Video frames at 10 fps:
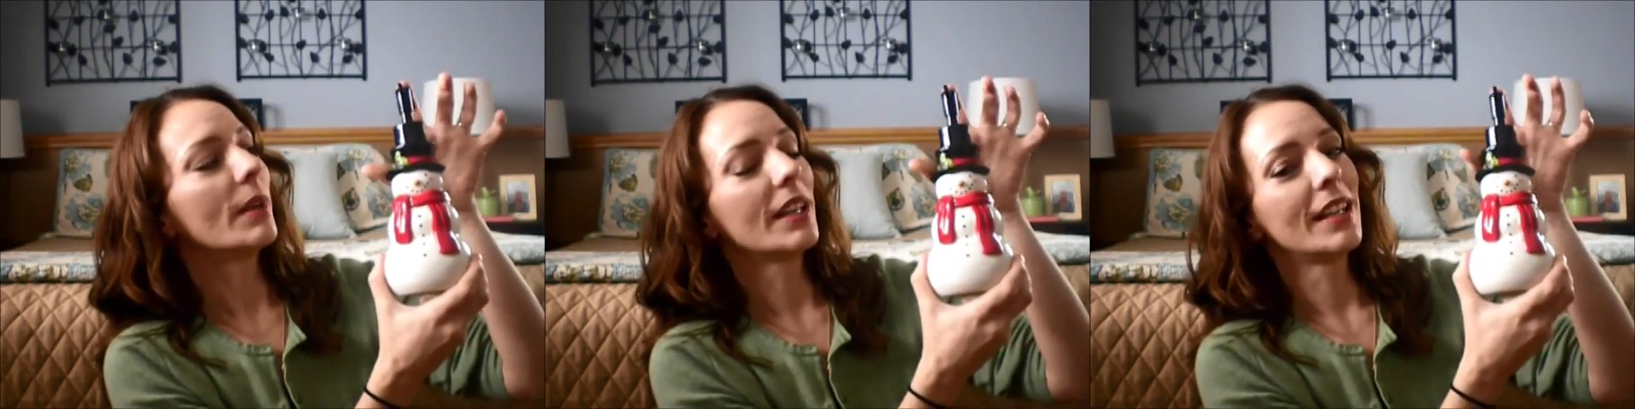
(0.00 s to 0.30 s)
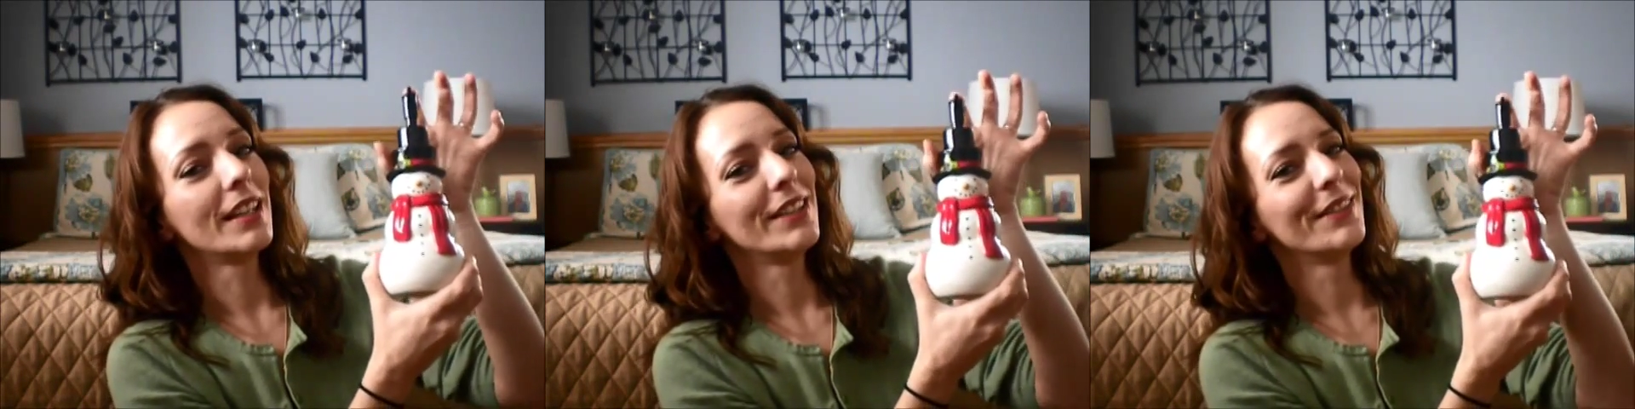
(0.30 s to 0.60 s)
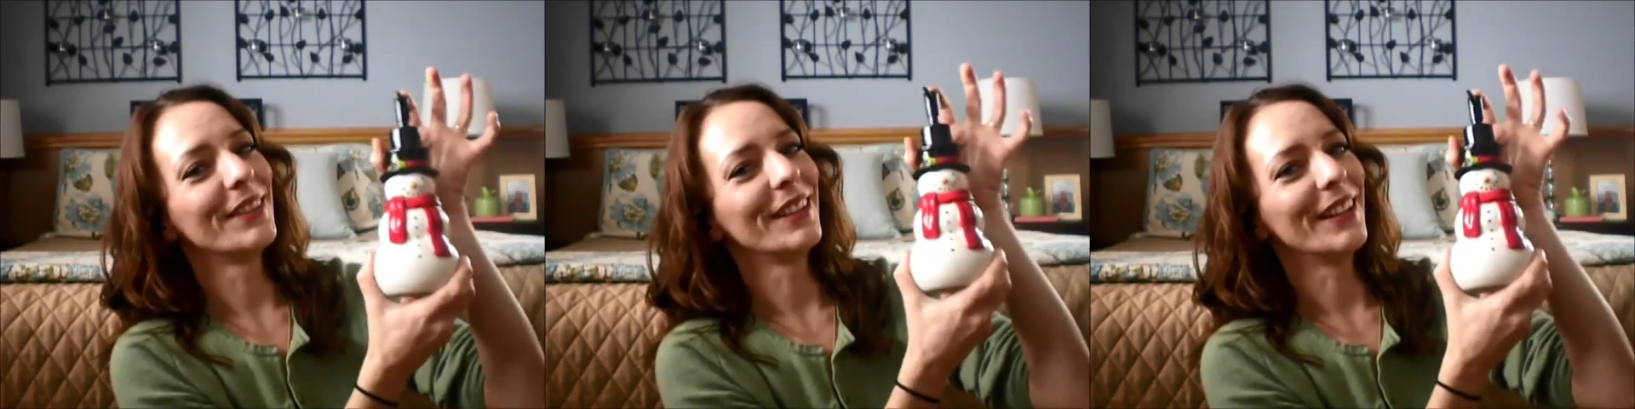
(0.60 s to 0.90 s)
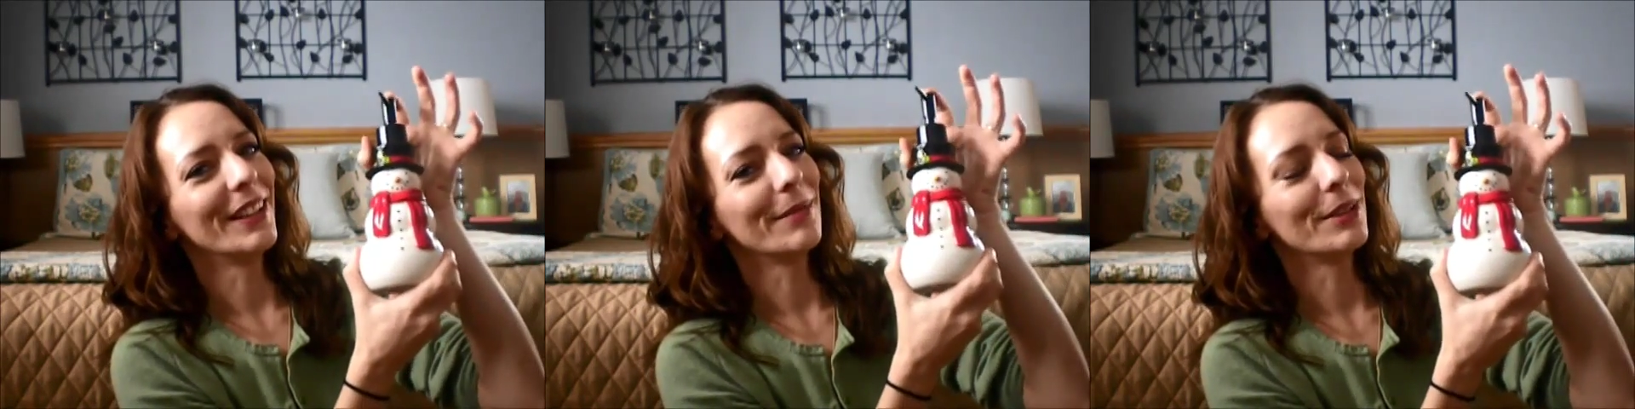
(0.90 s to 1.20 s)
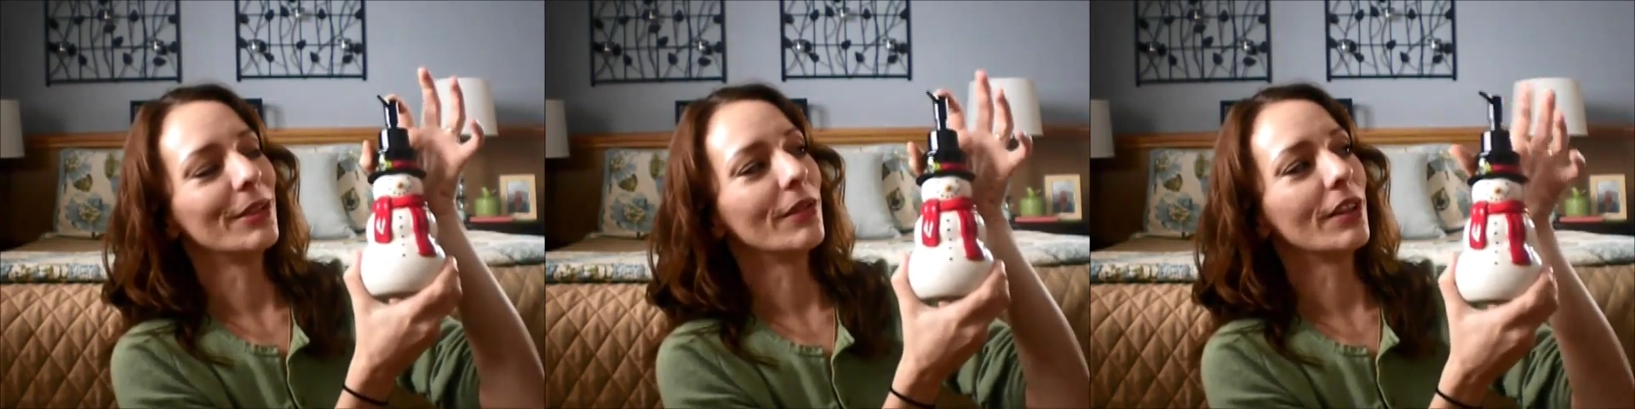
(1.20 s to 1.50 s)
My kids really like him,
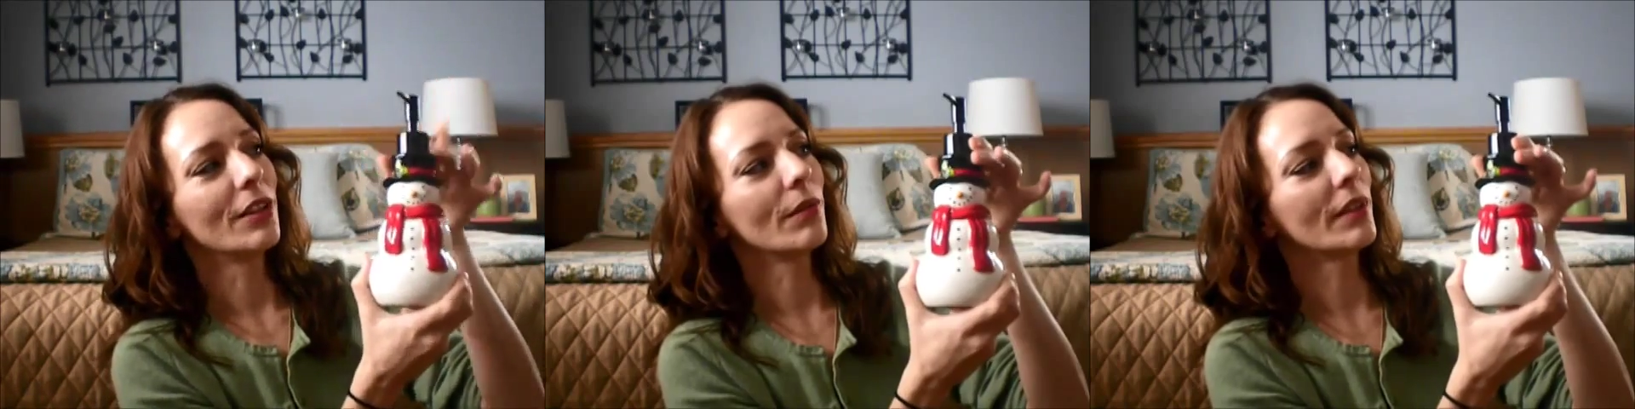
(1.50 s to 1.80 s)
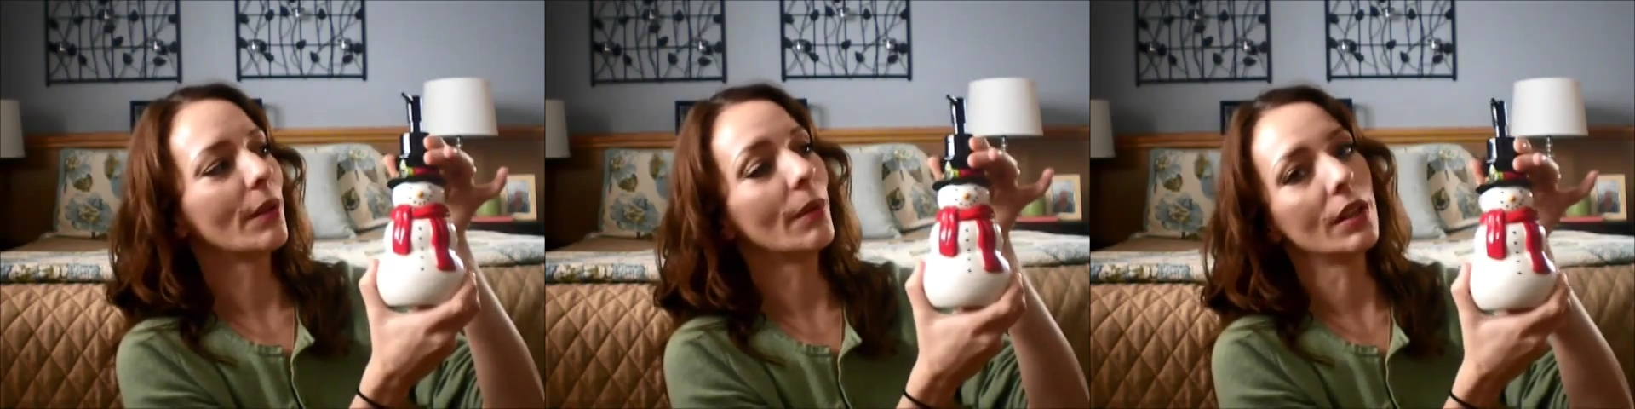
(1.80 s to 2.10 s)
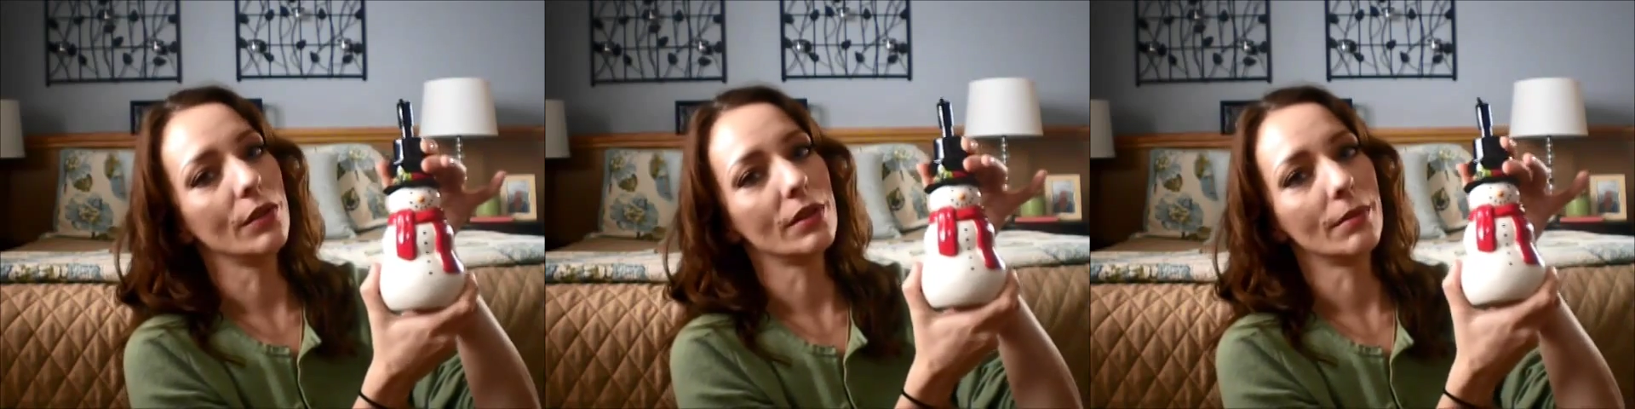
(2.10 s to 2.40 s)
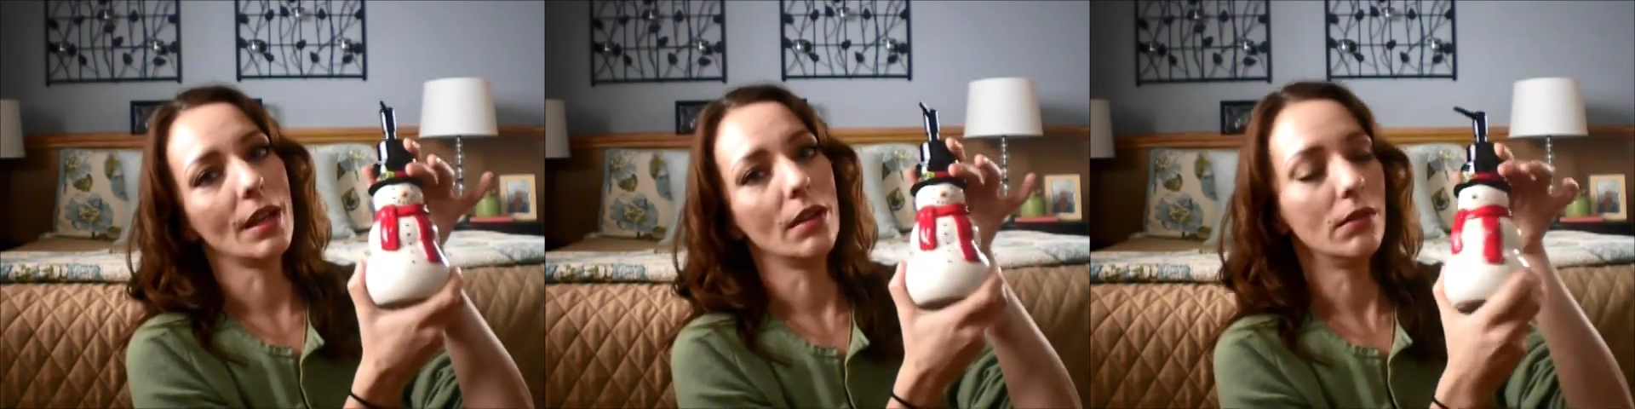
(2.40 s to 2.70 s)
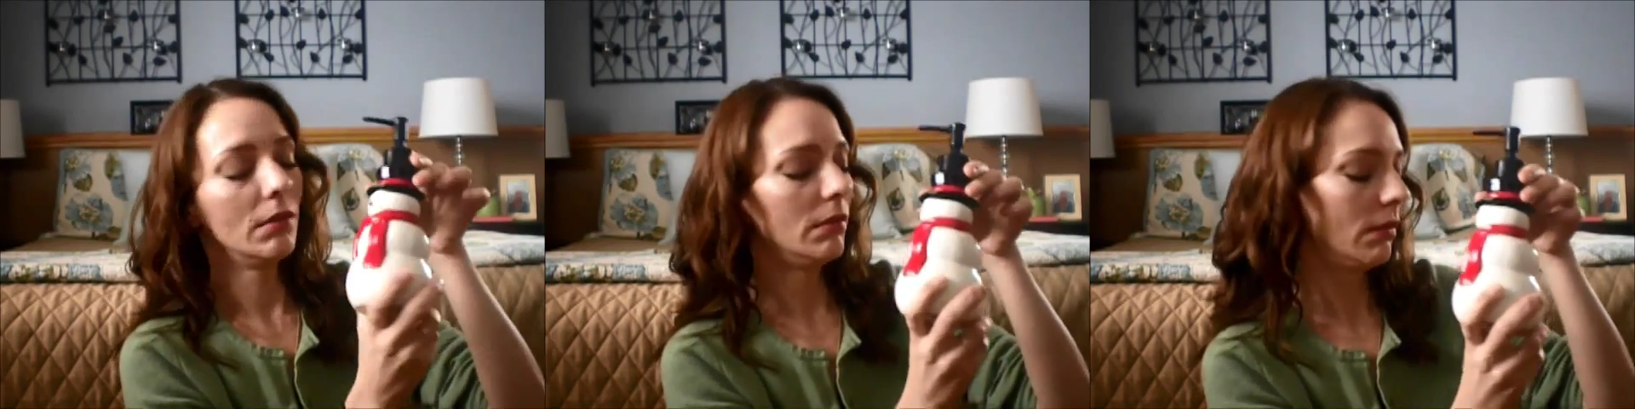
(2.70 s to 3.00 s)
too. They want to use him
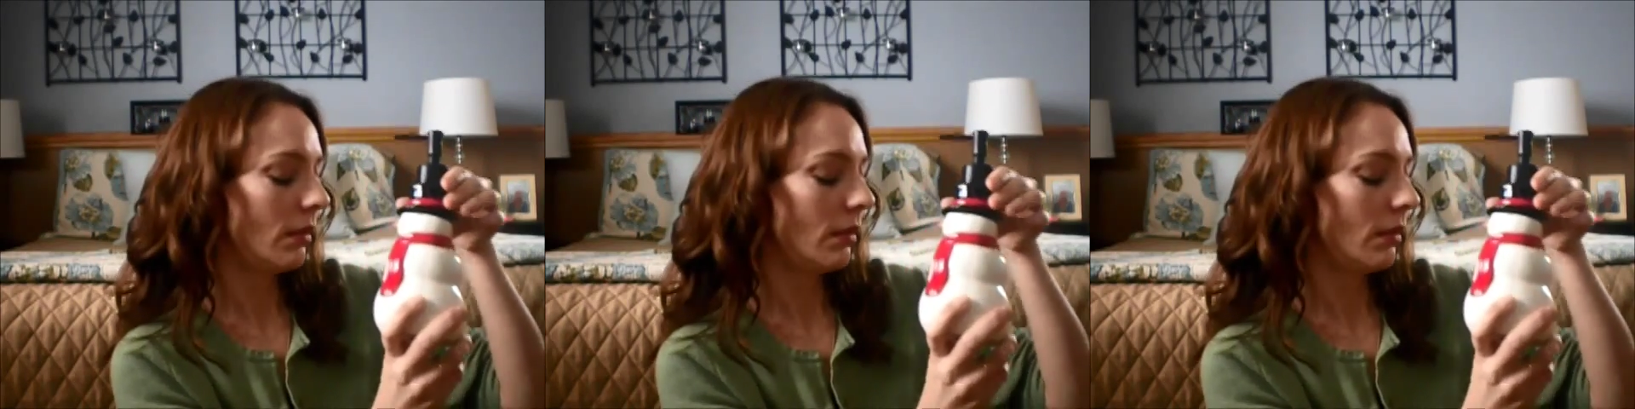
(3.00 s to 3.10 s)
now.